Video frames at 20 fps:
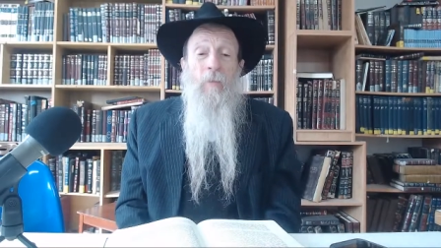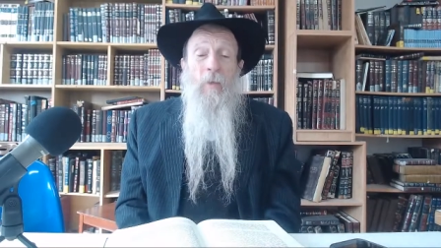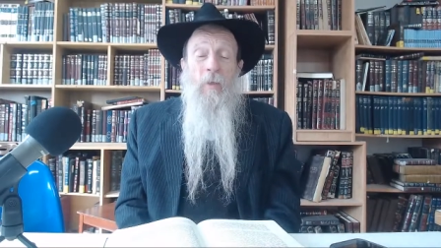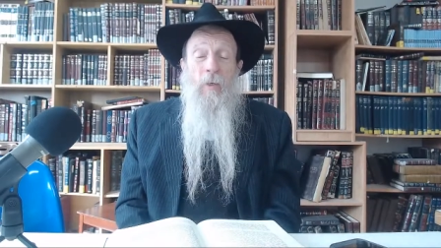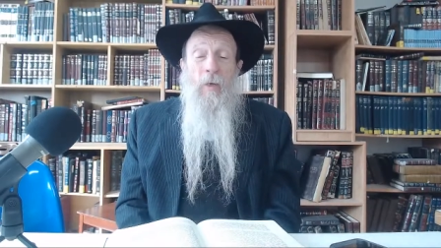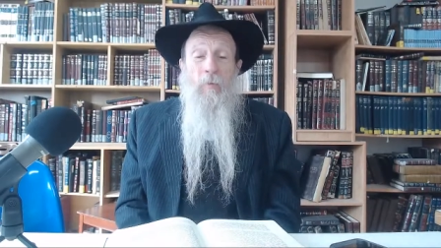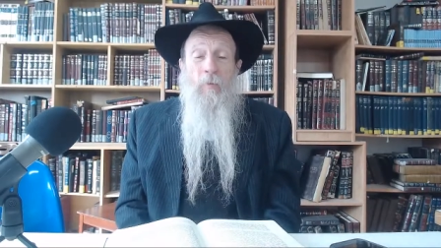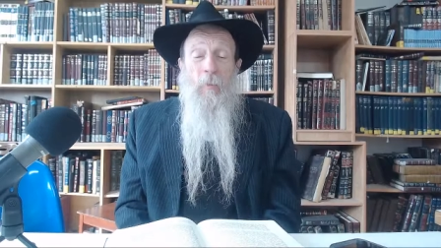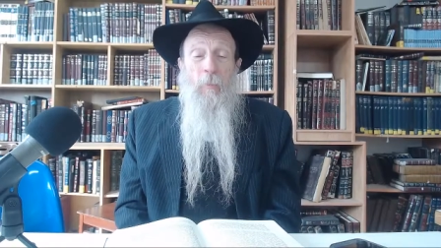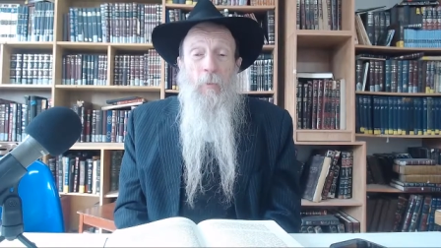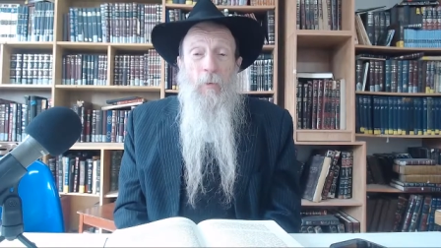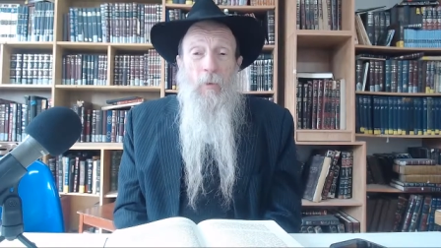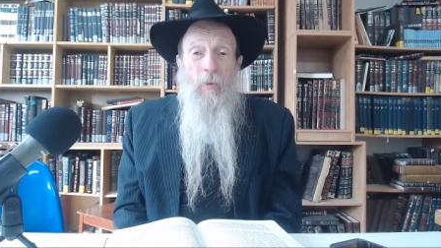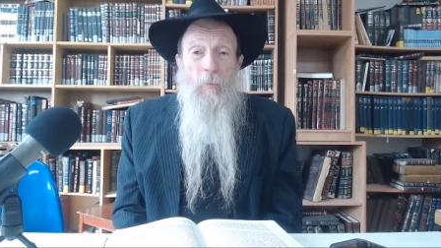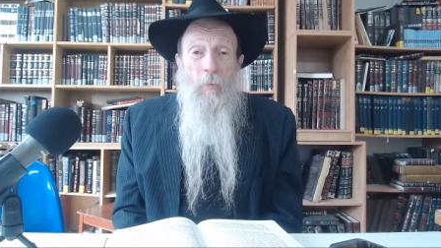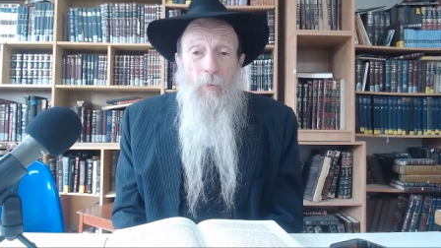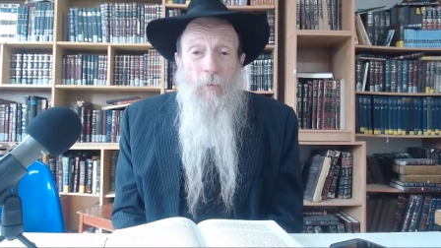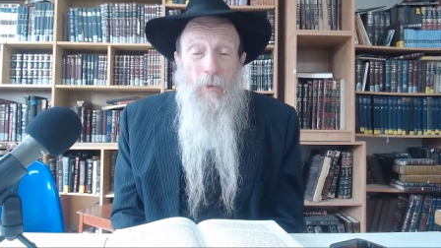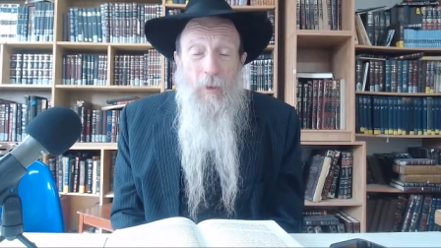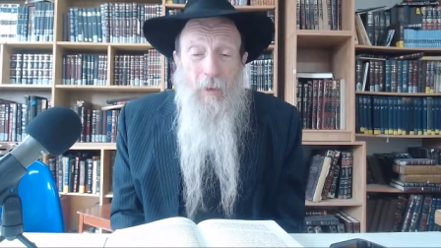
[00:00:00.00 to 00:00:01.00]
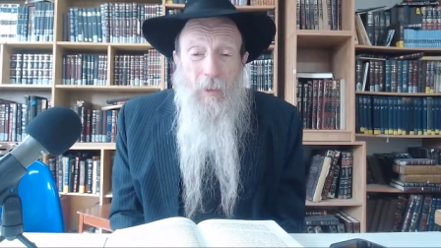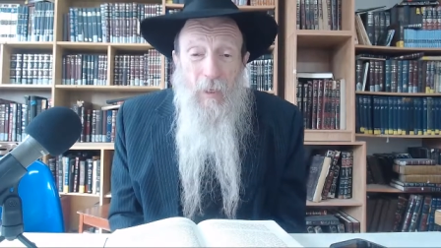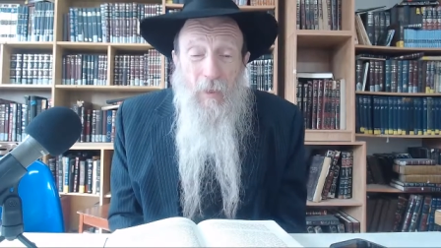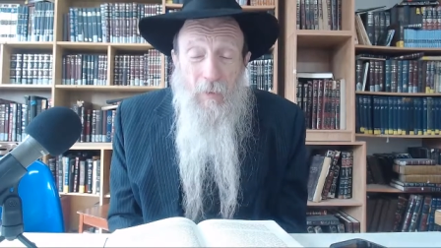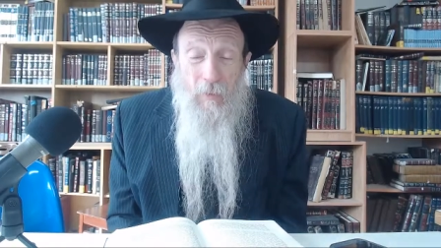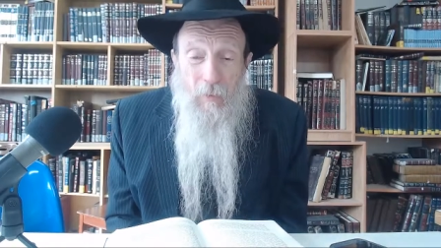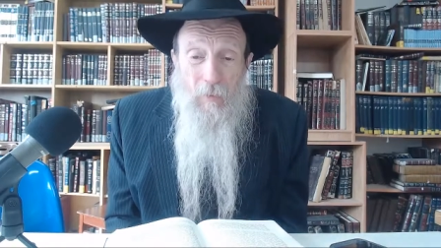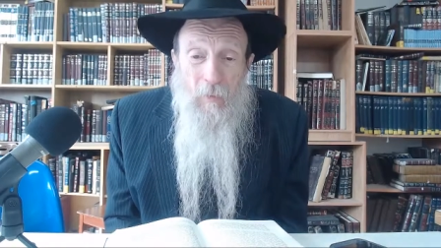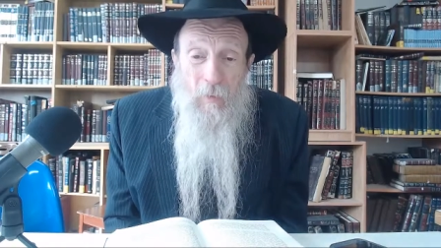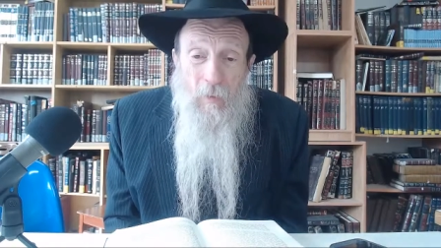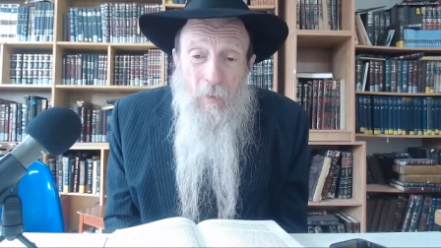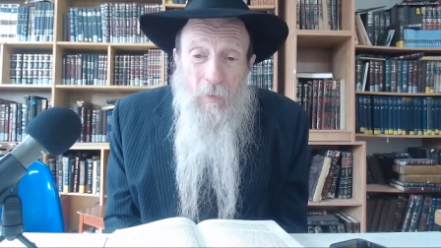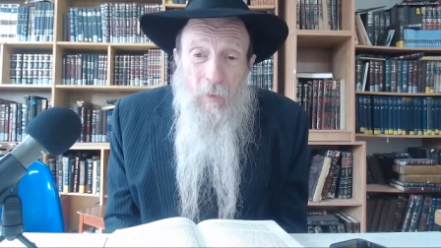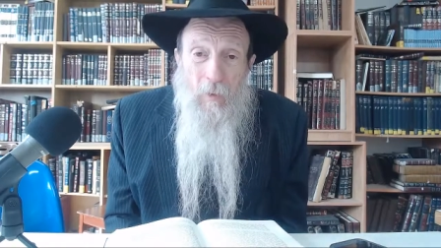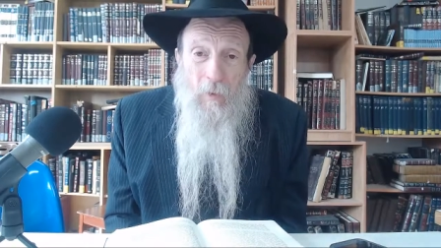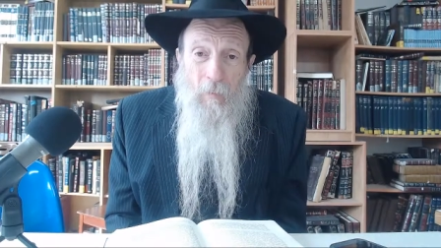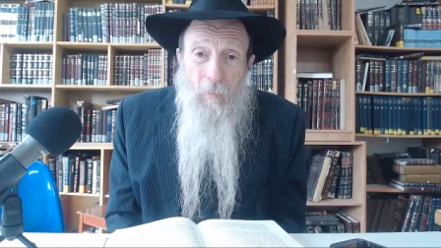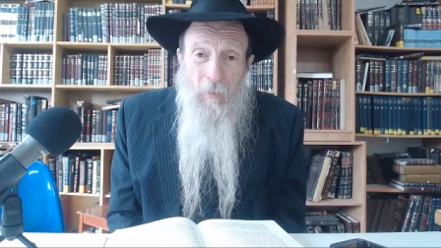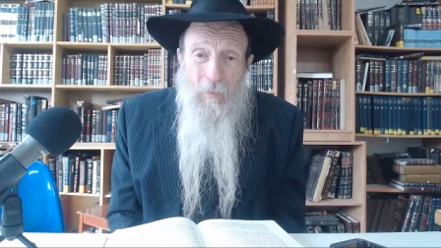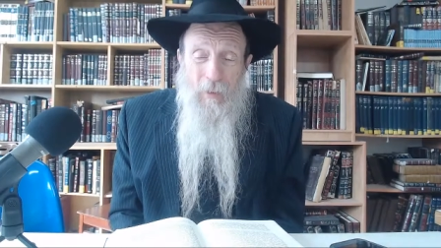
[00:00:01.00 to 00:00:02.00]
You have to put them both together.
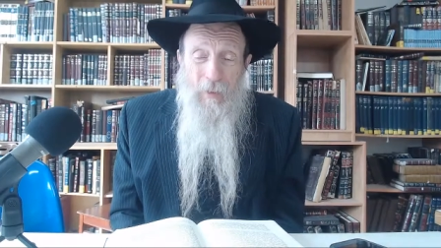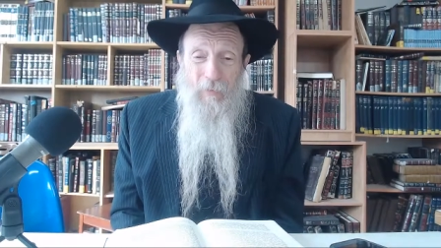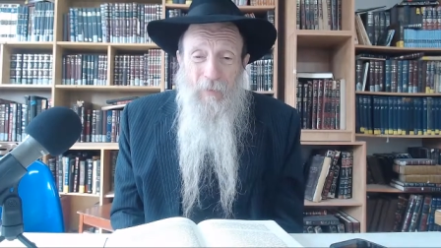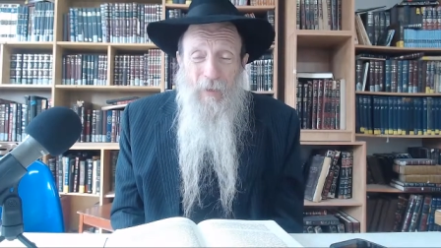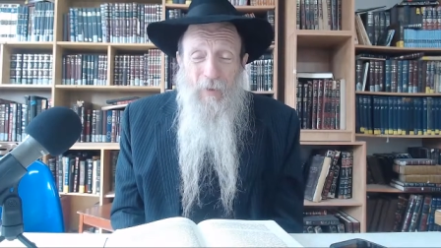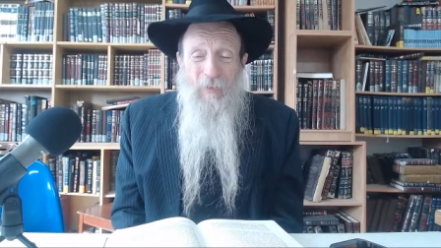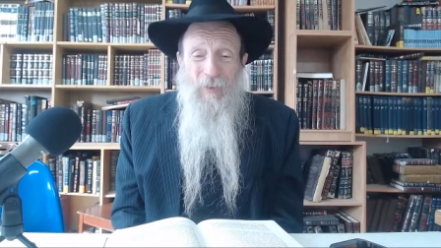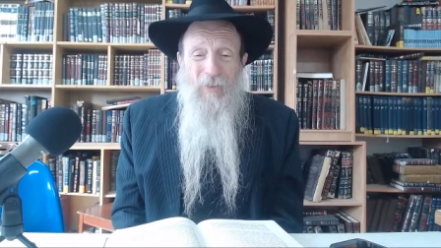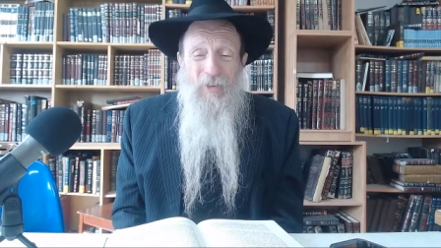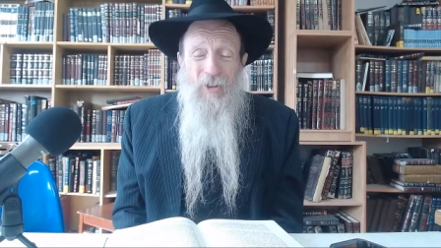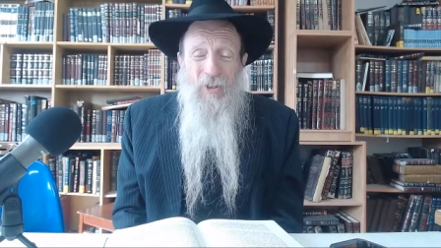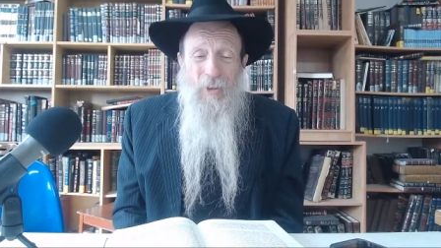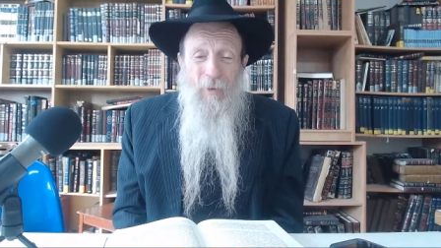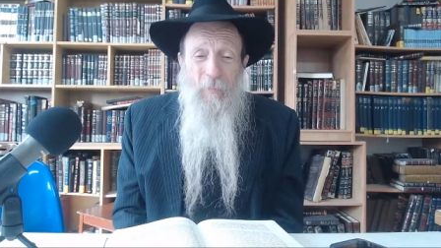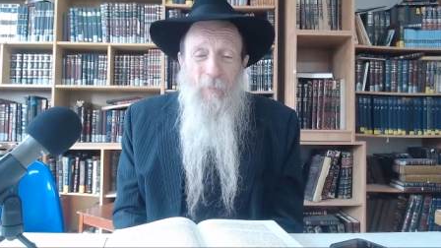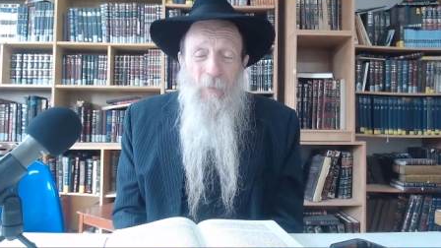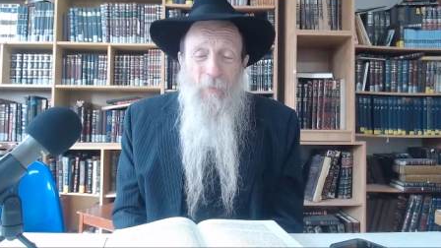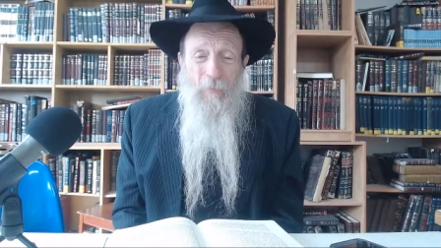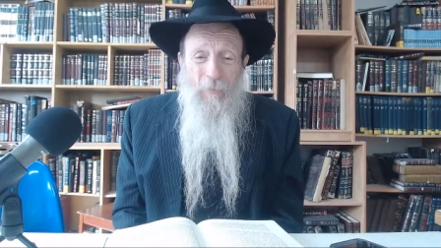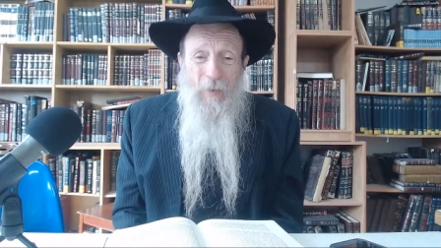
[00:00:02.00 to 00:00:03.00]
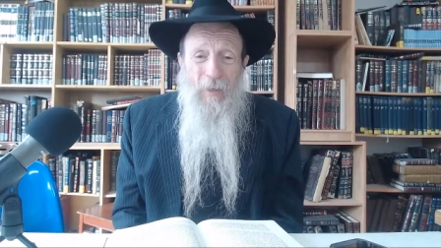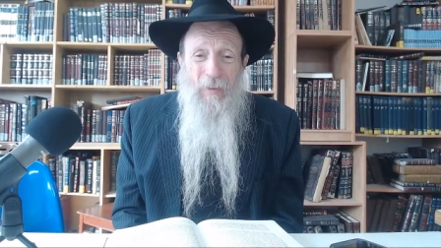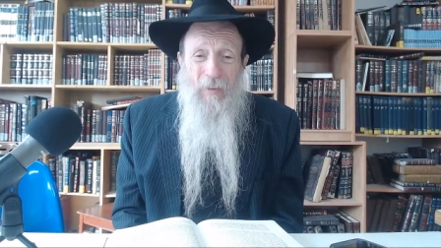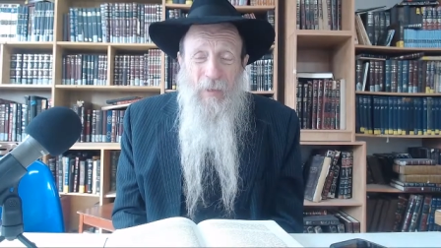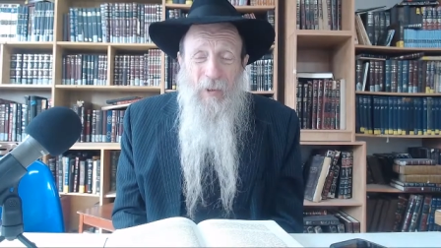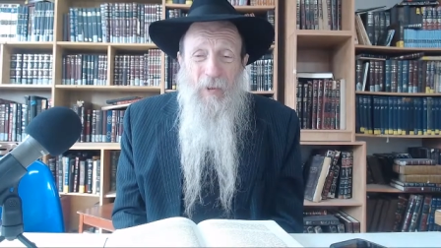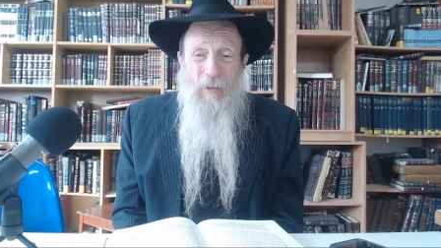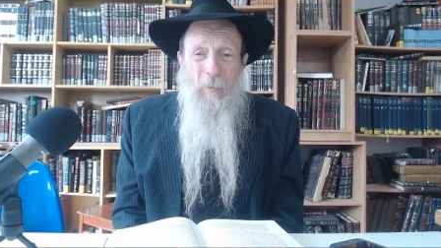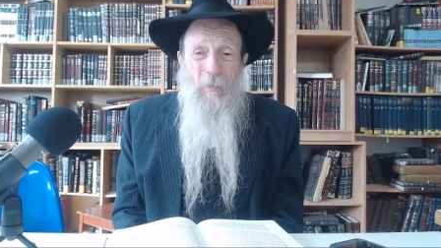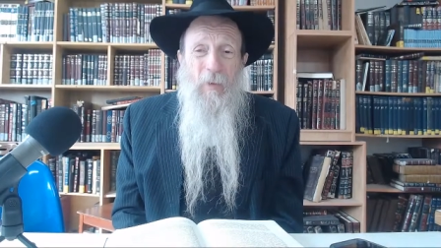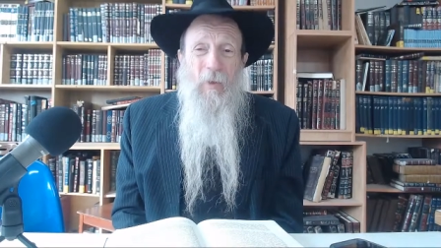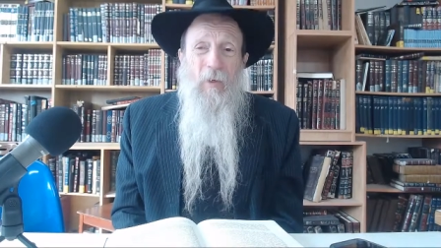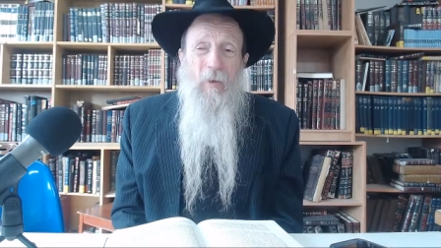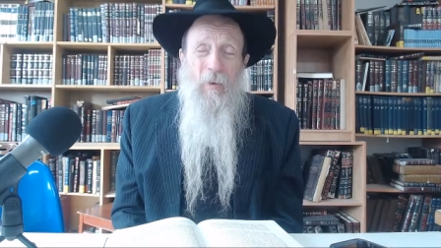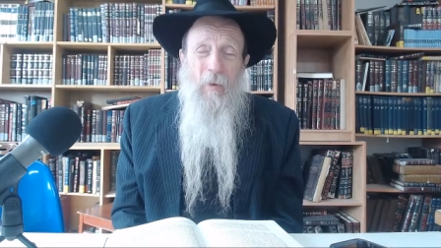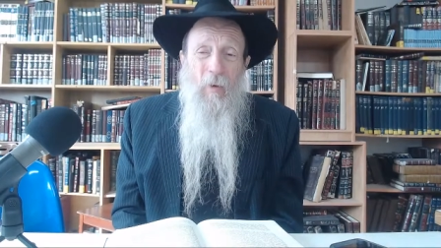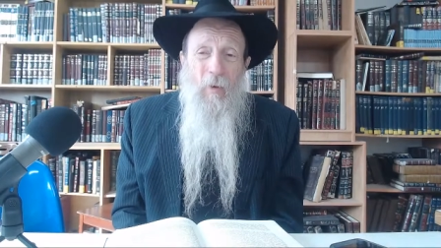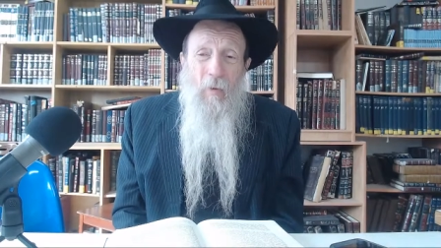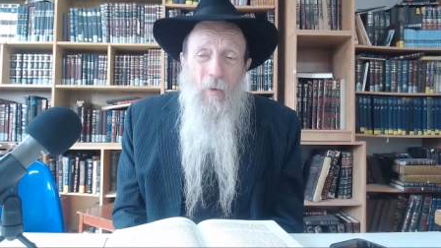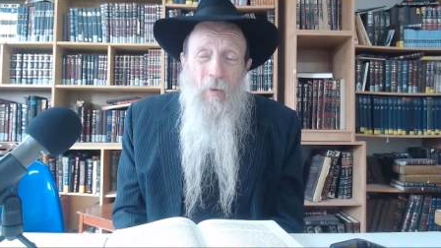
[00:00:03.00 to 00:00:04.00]
But they have to have the simple faith has to be
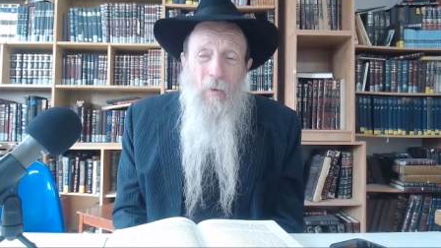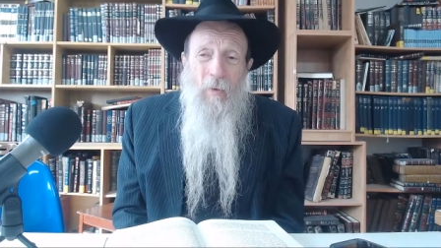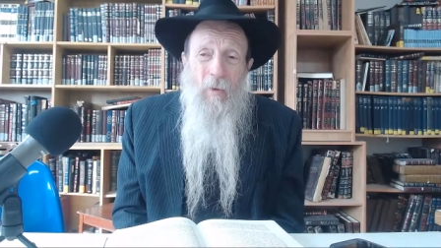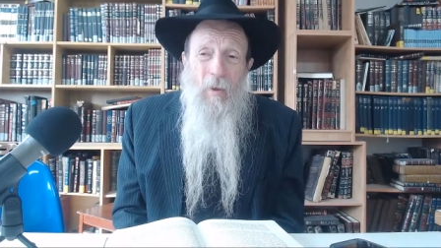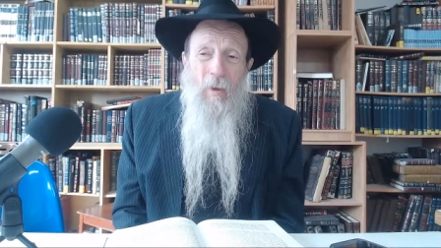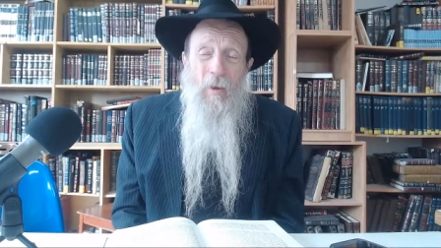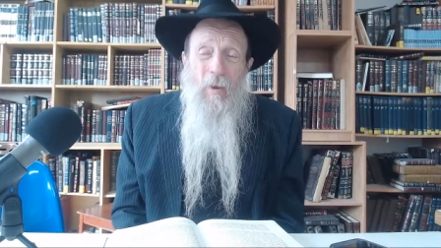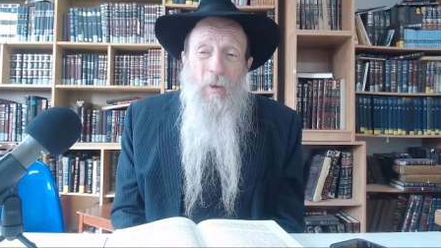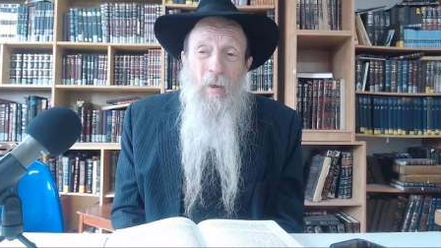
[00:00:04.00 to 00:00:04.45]
enclosed